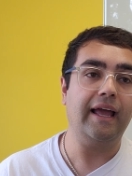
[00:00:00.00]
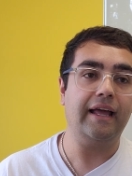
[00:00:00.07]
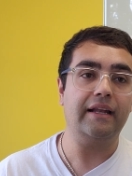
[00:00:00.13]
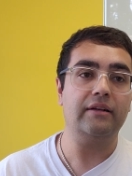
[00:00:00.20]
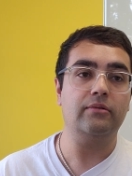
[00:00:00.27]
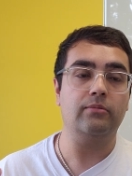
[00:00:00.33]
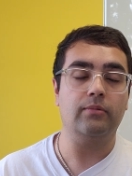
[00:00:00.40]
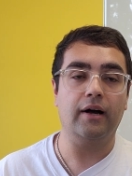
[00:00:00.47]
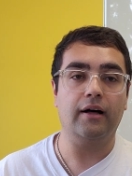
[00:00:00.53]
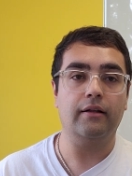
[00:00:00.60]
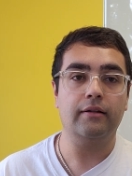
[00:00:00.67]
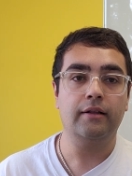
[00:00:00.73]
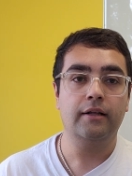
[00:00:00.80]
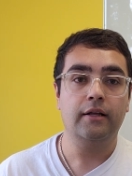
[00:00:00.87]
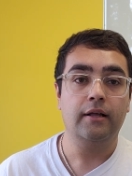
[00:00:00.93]
end
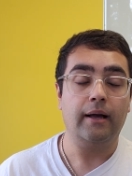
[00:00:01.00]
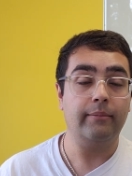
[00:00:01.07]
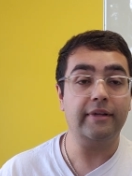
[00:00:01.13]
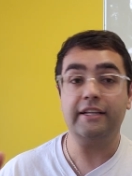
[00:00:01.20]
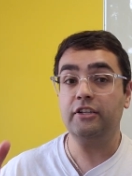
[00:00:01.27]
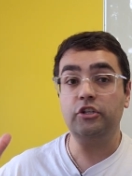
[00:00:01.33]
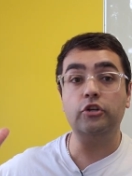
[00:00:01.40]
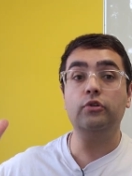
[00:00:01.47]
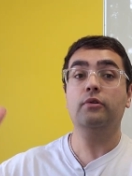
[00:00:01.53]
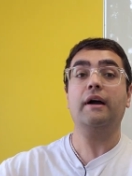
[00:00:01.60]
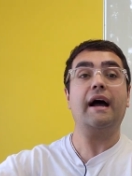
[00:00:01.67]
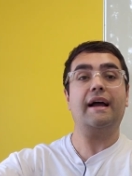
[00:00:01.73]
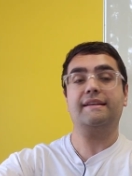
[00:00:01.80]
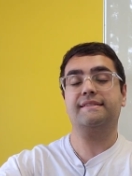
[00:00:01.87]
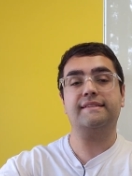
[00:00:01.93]
well. I mean, you
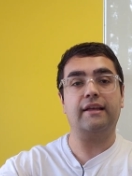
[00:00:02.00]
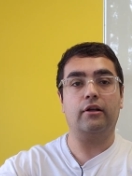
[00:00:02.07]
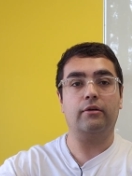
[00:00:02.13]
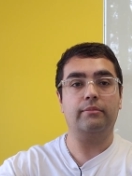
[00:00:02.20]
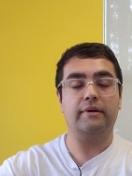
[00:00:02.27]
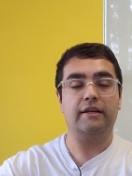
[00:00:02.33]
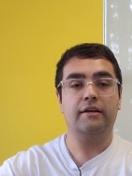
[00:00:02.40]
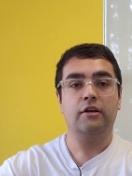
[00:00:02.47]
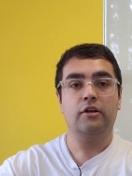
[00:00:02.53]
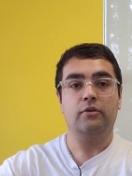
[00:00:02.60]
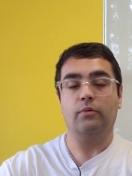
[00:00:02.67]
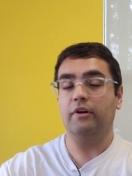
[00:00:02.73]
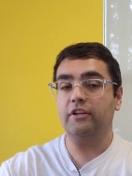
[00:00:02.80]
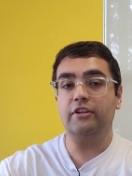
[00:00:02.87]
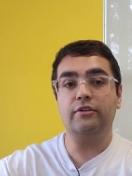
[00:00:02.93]
guys tell me.
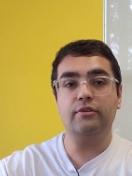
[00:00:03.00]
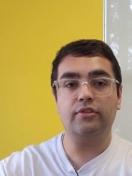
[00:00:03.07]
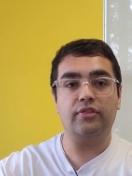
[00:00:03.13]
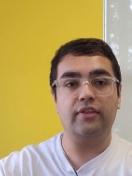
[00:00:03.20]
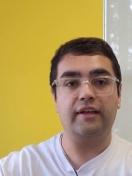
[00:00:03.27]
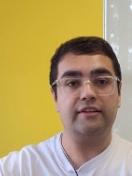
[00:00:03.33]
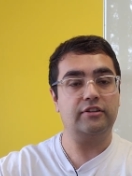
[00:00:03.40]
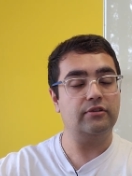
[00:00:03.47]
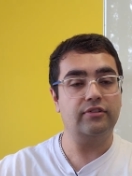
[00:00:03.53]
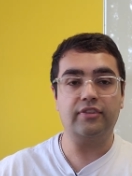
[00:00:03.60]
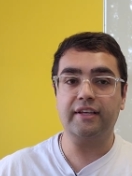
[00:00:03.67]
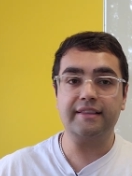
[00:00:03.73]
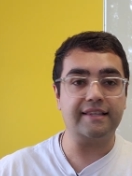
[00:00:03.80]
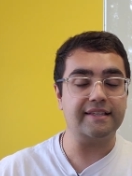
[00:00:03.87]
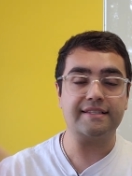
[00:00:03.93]
What do you think? Do you
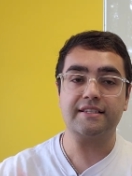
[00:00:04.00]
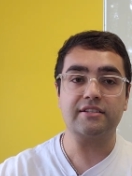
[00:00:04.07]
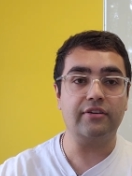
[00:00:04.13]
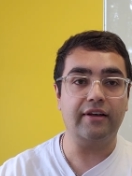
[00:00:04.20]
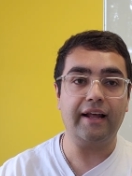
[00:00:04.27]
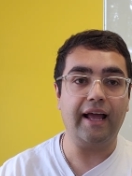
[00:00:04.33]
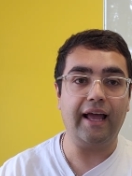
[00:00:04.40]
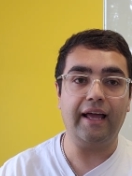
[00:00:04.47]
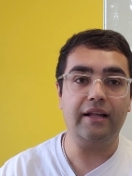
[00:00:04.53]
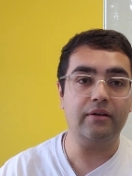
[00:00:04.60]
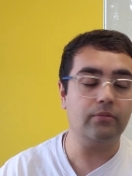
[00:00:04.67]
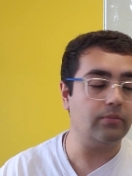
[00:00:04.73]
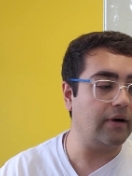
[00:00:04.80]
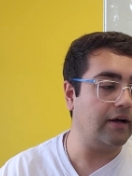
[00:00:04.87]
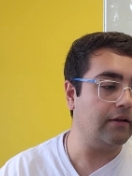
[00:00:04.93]
think this is going to
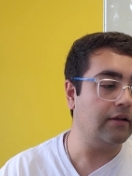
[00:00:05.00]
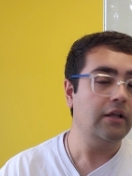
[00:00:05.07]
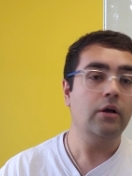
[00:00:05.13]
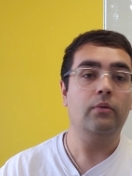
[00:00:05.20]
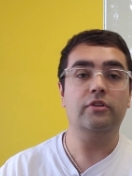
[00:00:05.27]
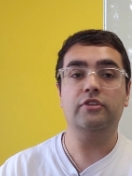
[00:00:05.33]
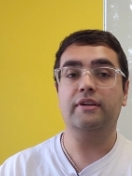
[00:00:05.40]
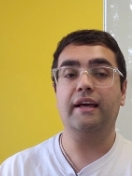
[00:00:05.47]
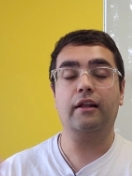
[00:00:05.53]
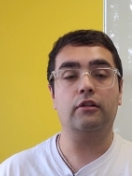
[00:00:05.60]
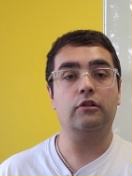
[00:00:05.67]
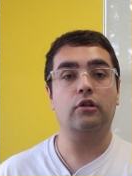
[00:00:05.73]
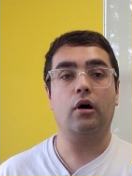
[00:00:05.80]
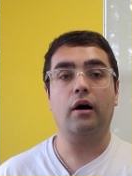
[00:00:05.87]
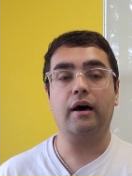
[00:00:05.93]
end well when you get a
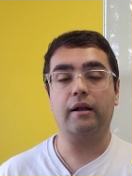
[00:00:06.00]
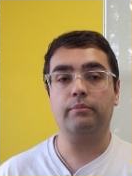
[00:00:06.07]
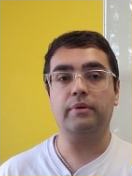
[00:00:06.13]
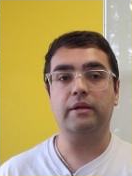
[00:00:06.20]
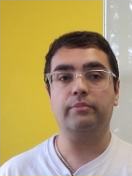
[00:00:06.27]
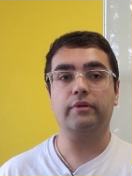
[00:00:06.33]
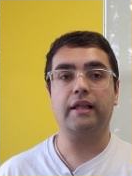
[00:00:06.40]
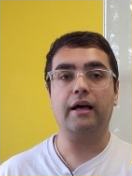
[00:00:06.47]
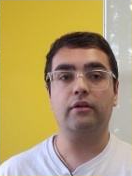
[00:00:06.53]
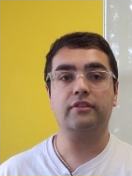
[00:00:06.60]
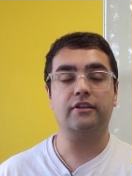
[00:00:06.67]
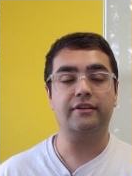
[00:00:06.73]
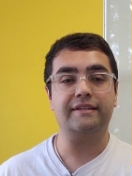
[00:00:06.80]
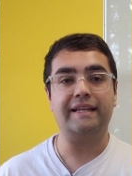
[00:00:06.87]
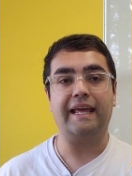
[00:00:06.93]
lot of people out
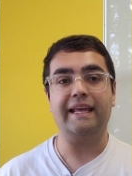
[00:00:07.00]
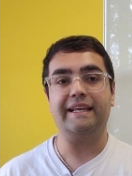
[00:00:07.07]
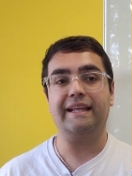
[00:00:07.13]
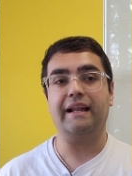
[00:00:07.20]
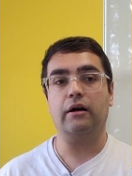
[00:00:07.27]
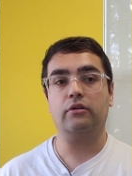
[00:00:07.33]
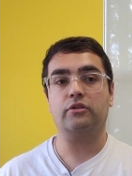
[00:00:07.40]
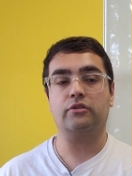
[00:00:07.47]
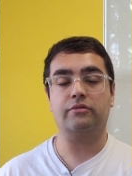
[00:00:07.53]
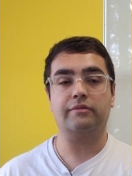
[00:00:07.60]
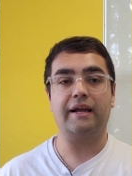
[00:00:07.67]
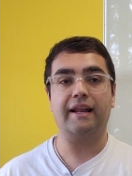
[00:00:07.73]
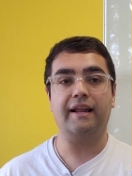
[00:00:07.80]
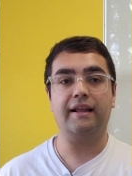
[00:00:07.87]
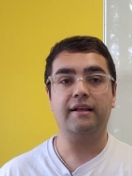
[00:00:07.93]
there taking out
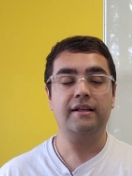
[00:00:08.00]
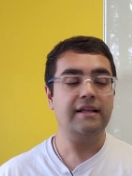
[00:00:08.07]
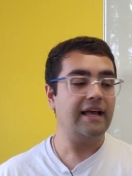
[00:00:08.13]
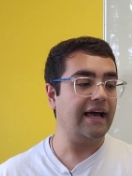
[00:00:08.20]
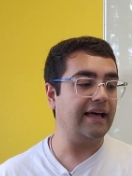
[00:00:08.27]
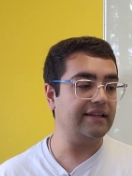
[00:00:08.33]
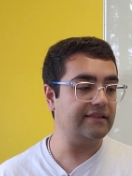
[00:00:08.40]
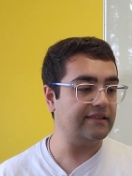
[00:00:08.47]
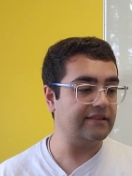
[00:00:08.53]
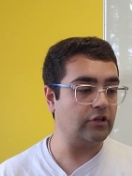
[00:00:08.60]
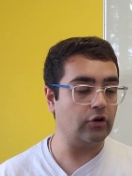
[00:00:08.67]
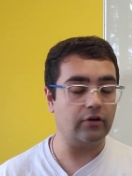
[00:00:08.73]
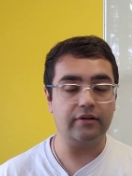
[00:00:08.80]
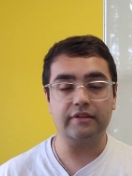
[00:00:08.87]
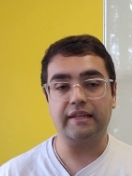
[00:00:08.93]
credit at
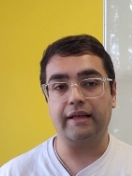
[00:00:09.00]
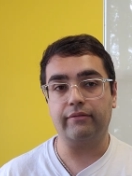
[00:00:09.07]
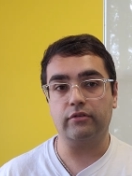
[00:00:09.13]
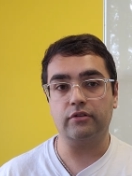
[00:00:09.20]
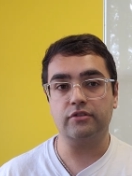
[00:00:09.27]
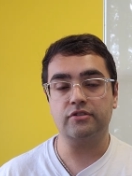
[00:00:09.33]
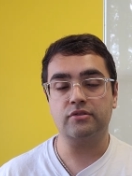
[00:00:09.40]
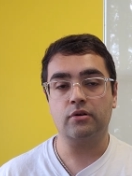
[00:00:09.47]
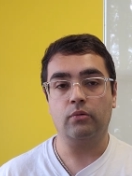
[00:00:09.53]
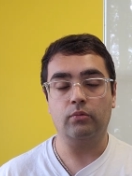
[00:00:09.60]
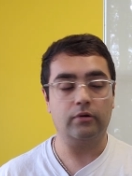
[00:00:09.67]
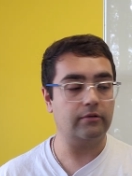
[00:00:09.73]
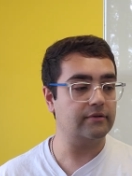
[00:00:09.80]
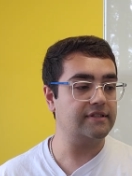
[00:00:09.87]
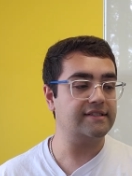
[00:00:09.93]
current levels
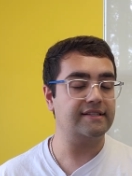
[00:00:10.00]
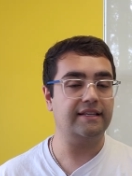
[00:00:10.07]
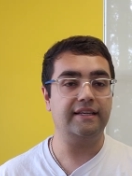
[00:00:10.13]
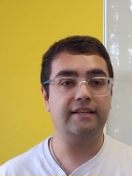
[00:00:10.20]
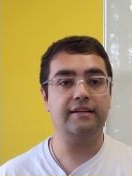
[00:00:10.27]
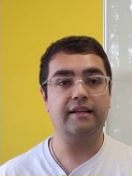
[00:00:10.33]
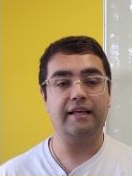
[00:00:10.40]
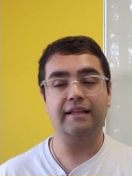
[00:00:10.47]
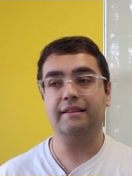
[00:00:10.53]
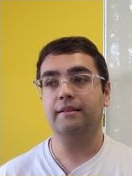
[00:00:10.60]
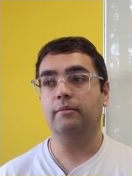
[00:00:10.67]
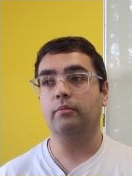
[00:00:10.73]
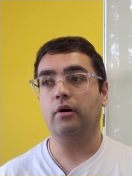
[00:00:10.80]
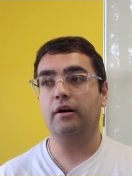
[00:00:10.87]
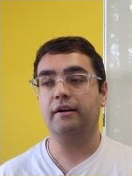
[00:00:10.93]
where we're seeing in
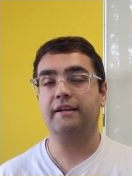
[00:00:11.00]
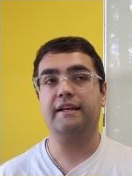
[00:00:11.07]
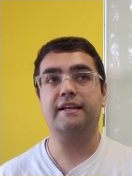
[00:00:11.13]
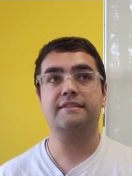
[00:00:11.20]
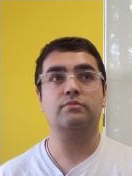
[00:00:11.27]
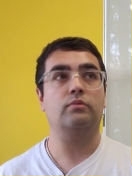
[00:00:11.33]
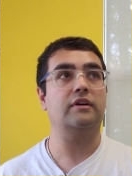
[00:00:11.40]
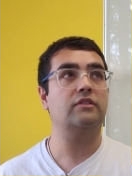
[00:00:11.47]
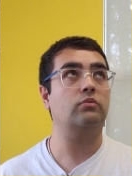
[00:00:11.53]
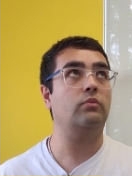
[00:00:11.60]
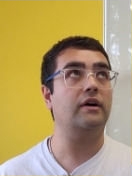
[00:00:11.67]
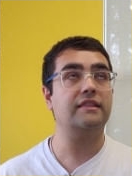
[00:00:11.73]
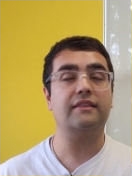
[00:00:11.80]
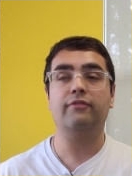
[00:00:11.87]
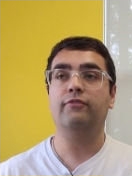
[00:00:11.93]
the markets with
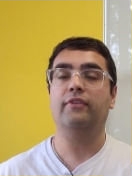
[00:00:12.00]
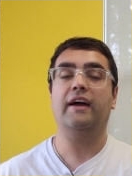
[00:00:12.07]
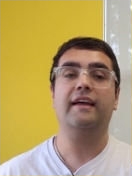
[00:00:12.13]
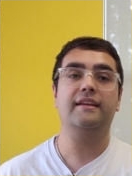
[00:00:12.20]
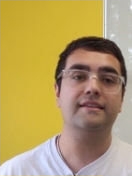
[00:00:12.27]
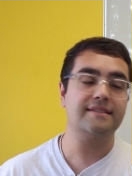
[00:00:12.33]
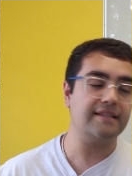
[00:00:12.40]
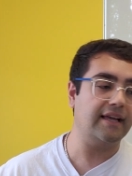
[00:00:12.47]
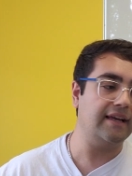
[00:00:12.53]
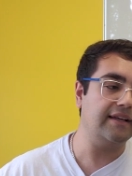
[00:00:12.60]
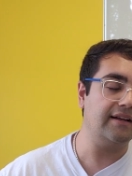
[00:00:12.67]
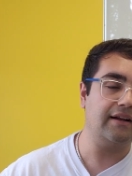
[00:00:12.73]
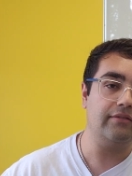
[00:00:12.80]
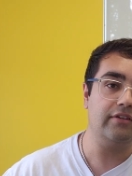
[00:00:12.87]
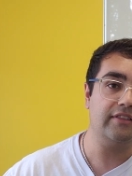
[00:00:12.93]
what the Fed is
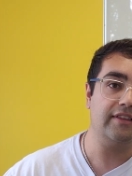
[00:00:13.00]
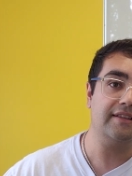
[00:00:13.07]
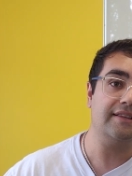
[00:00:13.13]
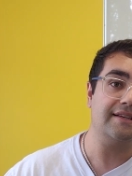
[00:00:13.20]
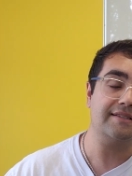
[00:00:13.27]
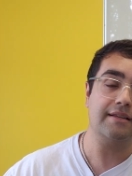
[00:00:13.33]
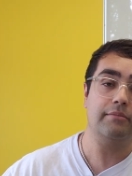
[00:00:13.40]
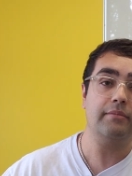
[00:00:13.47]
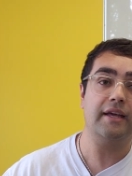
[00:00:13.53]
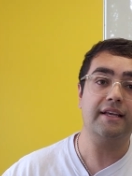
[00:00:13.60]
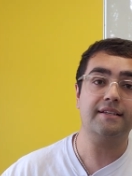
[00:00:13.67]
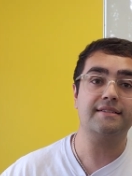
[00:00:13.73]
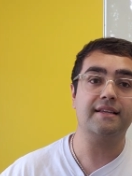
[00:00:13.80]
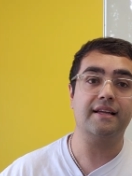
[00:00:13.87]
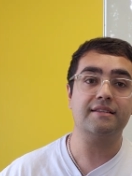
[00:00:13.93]
saying and everything? Does it
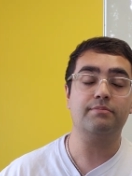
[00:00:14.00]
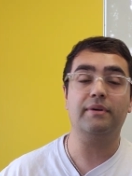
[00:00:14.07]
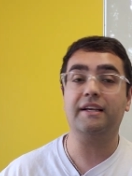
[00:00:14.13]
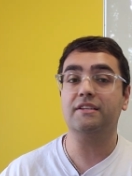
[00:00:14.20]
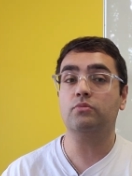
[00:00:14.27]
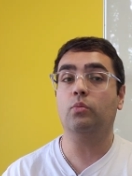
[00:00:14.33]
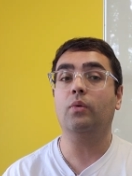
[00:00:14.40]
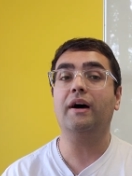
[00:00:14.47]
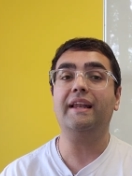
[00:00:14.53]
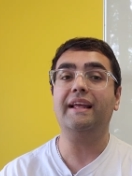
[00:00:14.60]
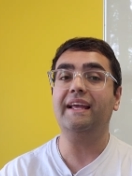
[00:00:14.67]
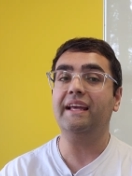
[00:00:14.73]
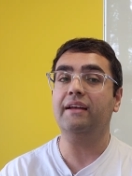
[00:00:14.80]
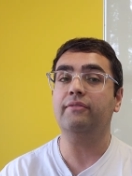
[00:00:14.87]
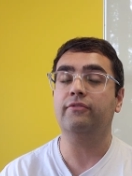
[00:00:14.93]
make sense? Because
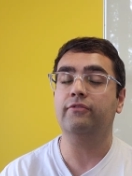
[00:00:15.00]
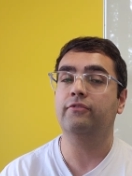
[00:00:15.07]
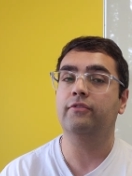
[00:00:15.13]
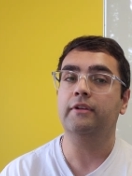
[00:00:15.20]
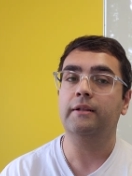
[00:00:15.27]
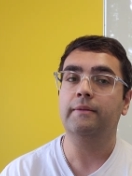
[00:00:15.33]
what if,